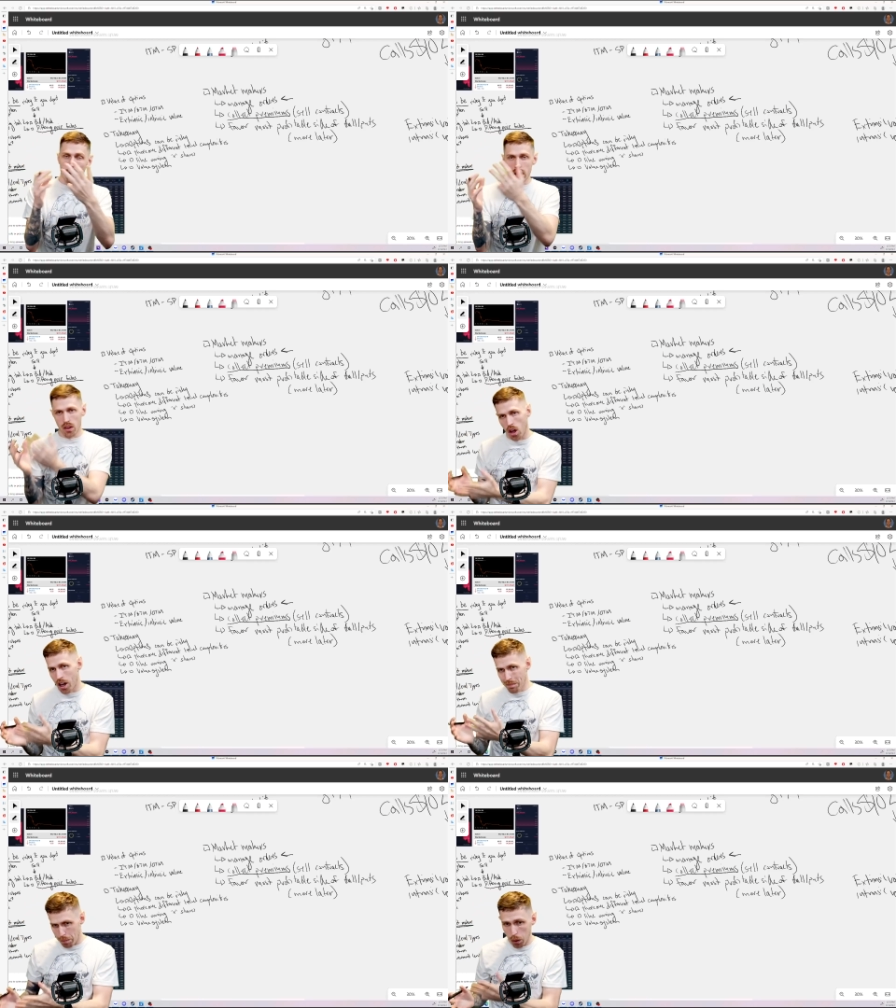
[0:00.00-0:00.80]
or a
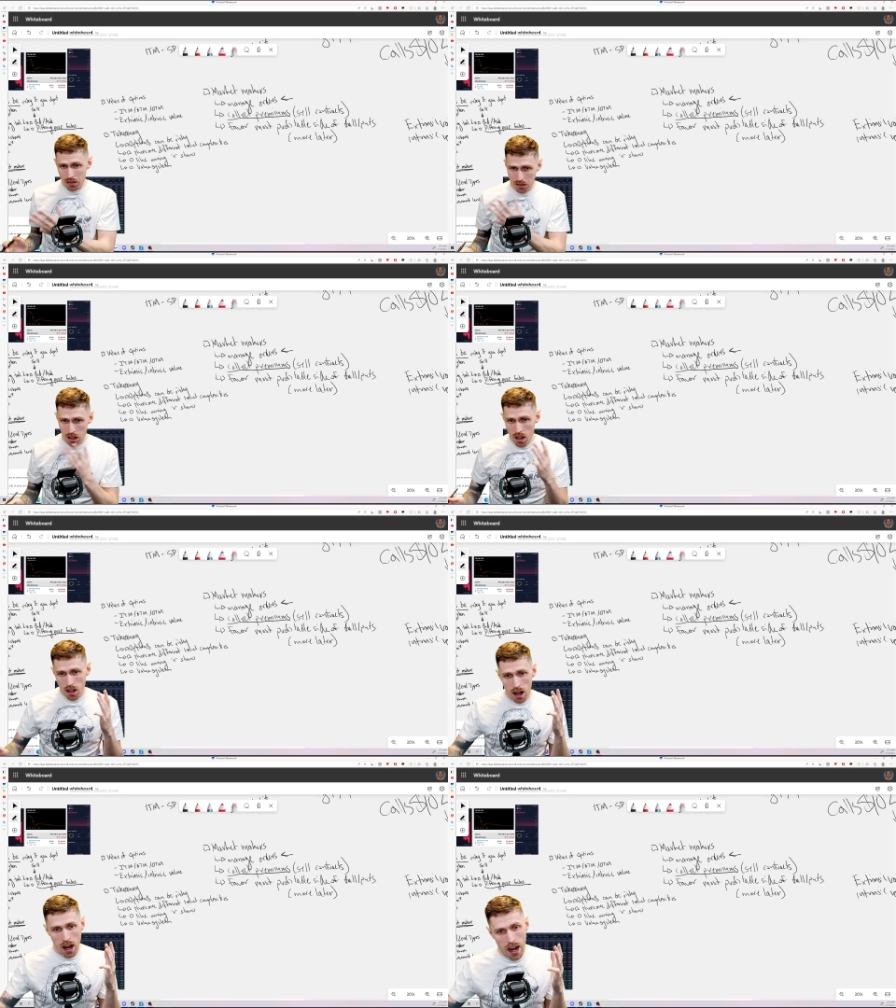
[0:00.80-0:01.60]
long put.
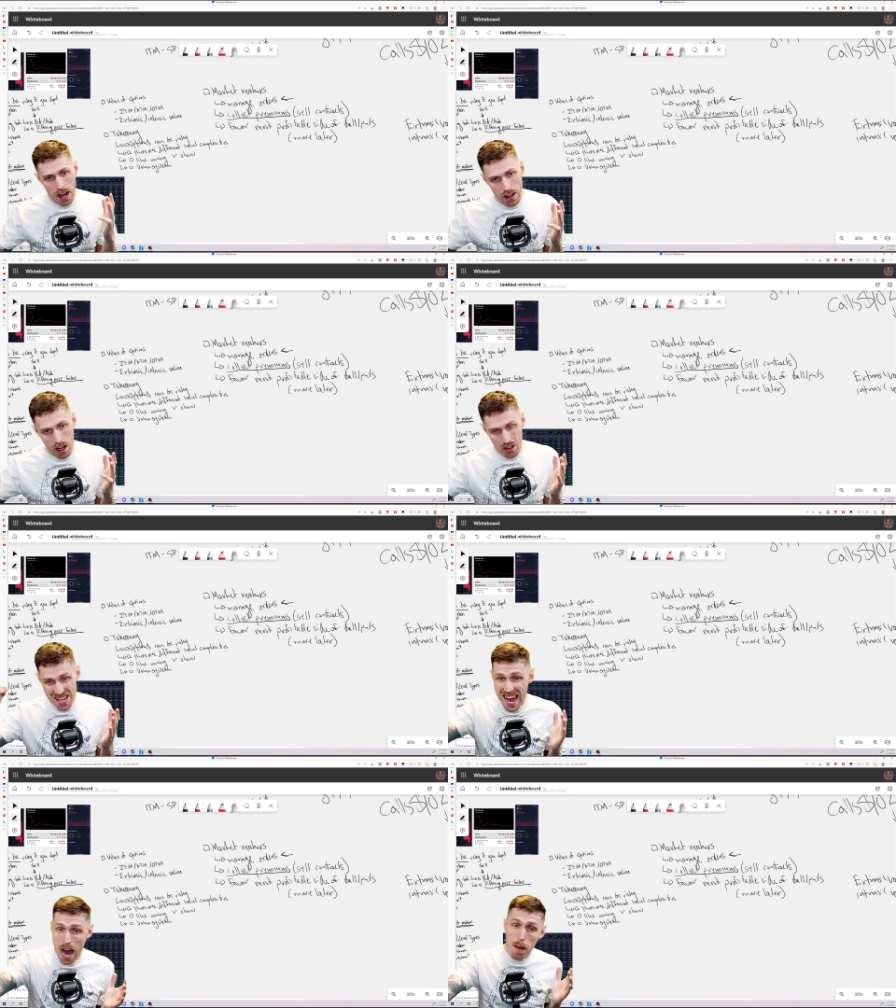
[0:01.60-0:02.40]
On the
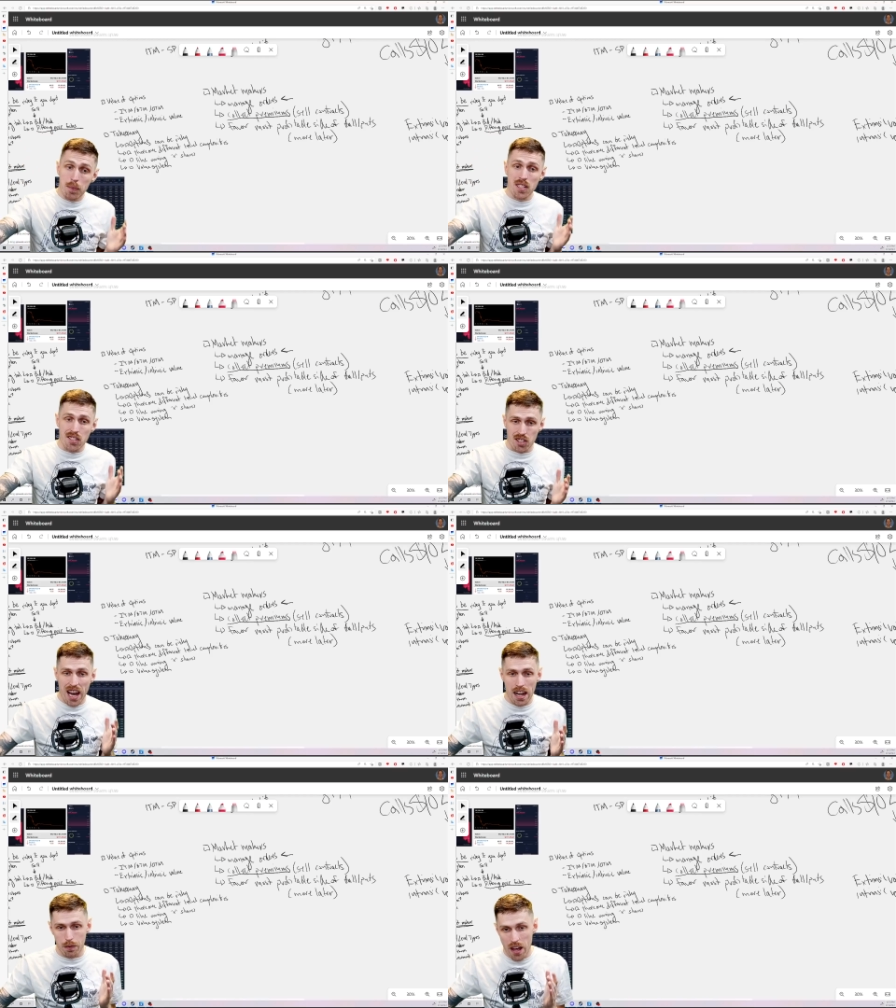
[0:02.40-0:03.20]
opposite
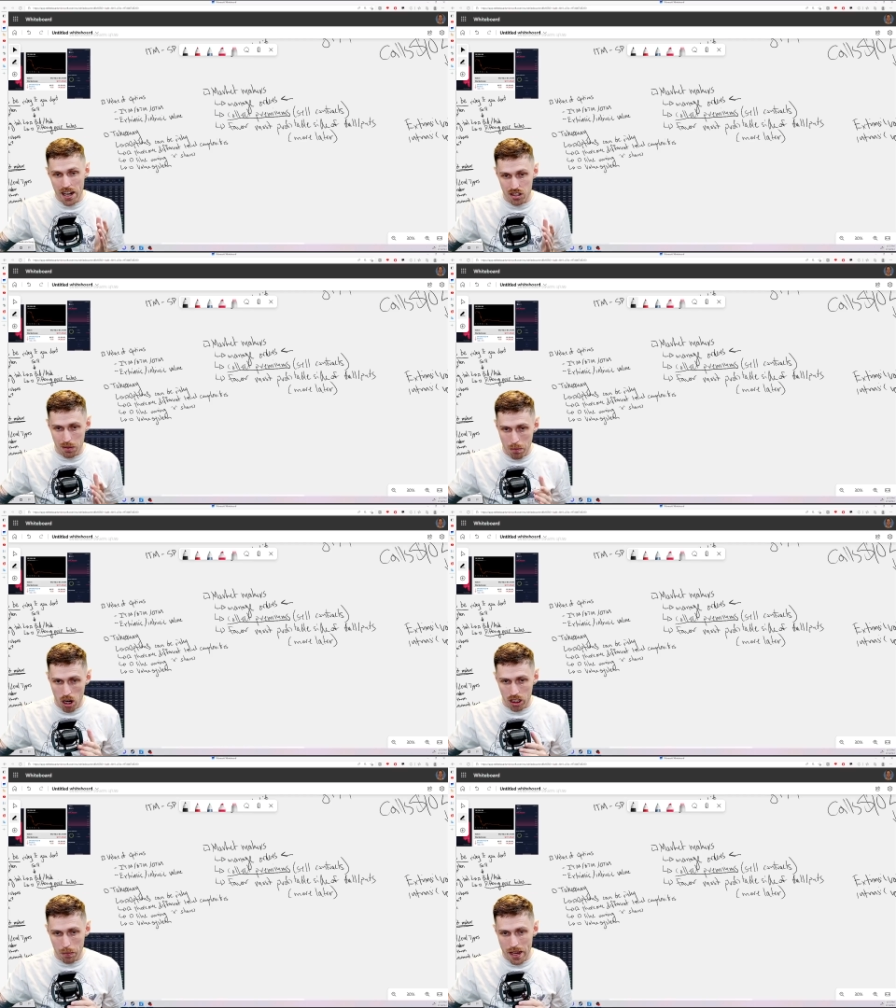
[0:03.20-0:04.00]
side of that is the
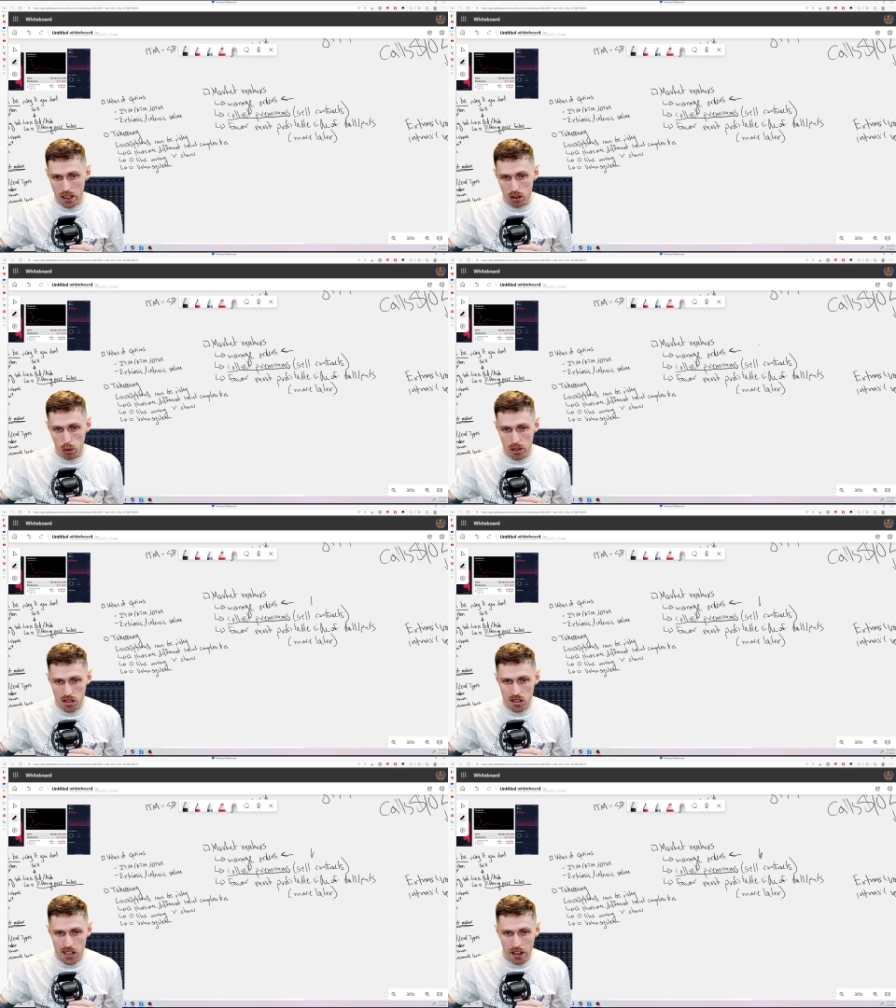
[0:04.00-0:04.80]
market maker who is
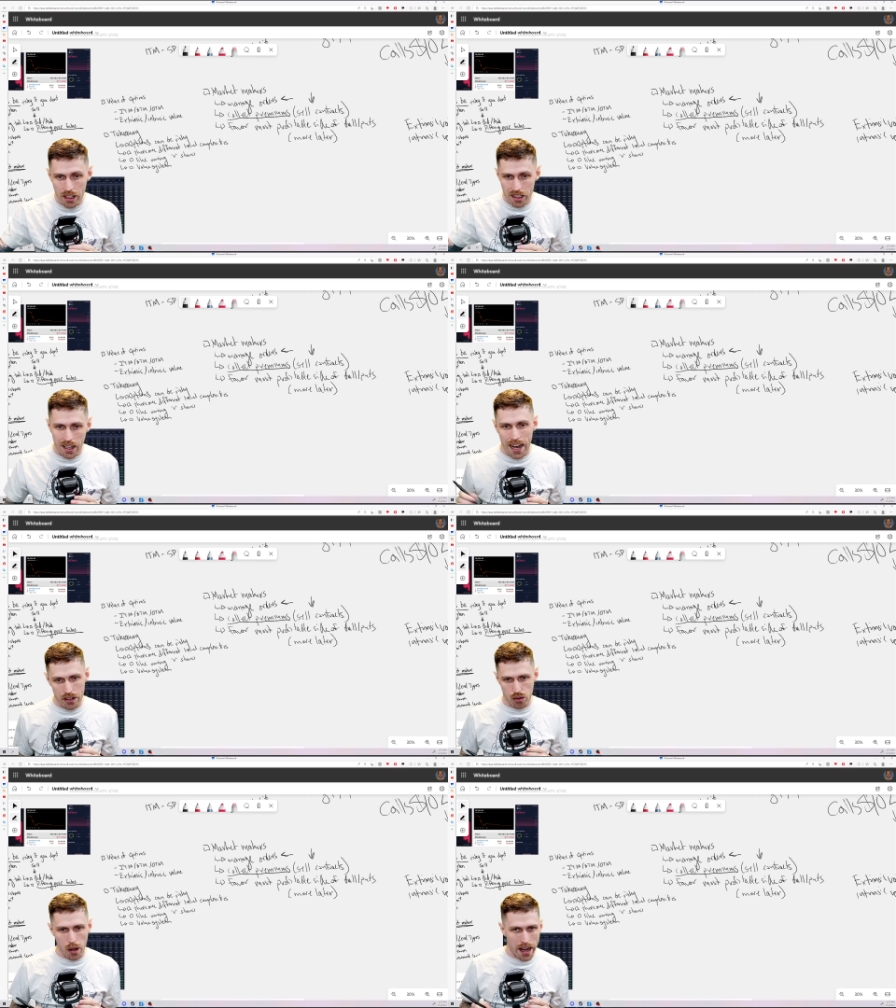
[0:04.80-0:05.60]
selling
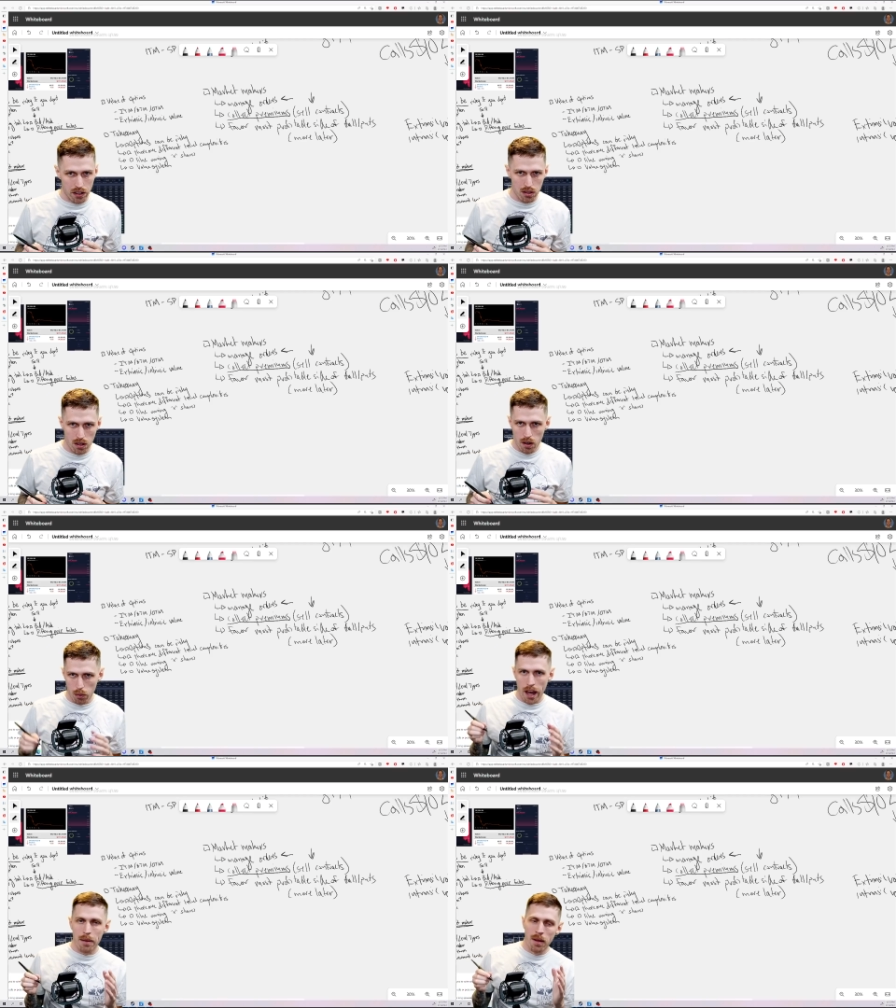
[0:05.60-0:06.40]
contracts,
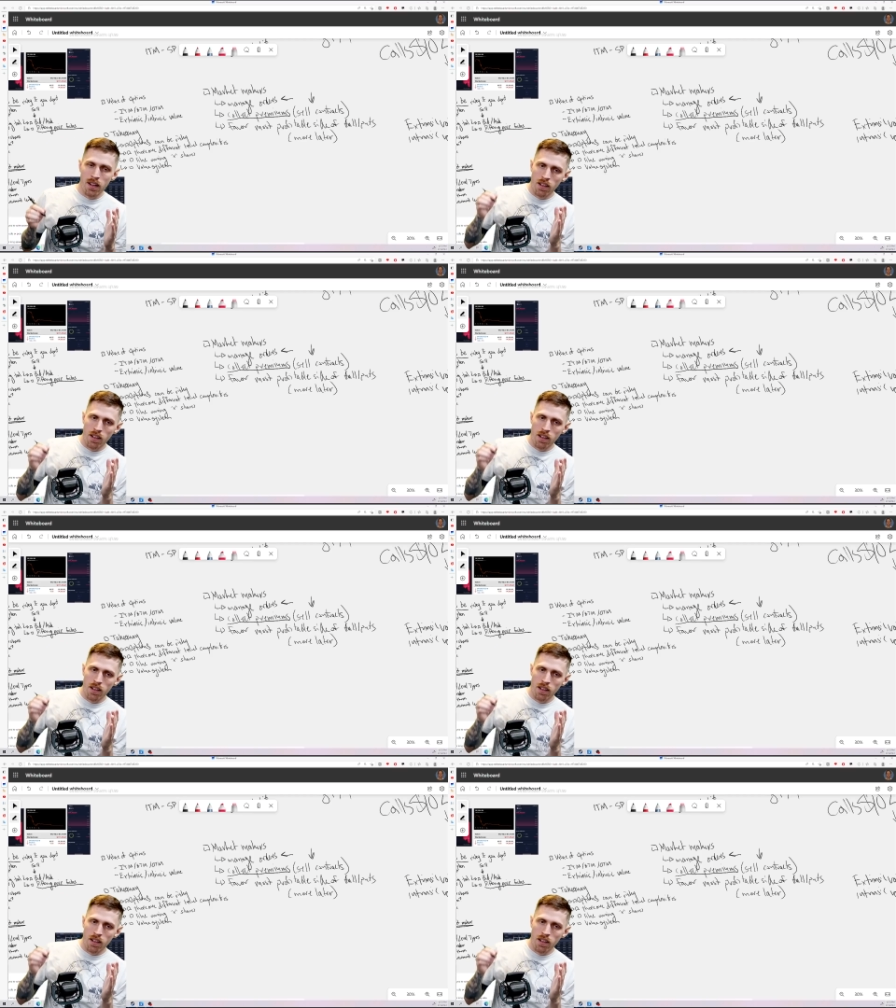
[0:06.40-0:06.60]
right?